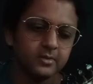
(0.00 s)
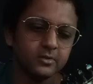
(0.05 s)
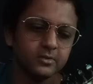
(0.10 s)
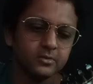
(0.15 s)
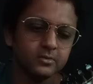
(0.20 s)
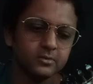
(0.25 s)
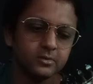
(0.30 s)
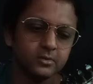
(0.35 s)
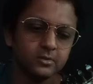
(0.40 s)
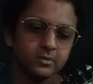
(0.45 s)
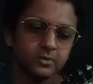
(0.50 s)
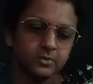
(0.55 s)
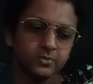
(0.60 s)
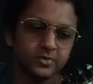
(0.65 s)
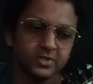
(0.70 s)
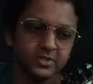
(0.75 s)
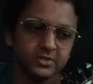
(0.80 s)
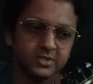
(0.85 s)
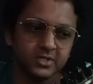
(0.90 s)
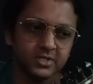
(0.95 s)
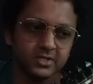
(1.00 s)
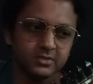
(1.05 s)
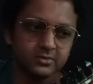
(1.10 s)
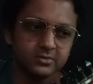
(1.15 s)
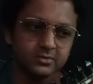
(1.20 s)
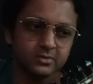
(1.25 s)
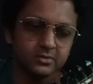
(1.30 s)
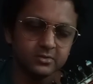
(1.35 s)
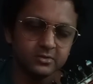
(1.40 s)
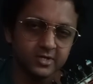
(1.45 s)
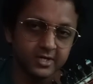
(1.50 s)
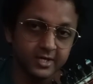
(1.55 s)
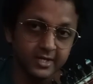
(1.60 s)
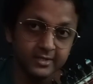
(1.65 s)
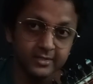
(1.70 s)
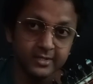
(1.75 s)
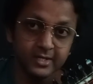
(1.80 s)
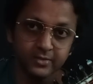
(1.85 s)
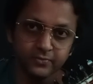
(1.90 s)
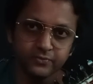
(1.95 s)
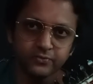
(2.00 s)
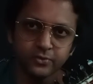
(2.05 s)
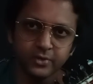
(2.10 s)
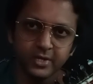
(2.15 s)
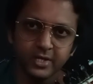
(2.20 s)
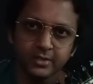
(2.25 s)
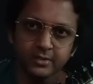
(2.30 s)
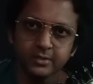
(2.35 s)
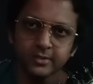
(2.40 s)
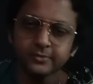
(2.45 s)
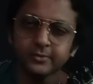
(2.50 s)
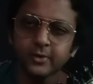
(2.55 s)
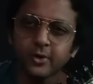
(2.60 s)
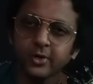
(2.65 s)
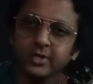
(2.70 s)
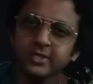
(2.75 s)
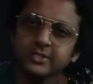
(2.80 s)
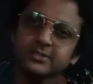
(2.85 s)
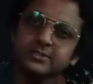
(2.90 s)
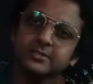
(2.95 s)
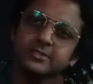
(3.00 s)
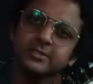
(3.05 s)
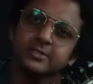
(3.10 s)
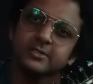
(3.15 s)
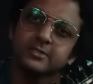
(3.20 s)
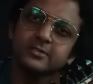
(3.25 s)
So this is 13th and 14th of August,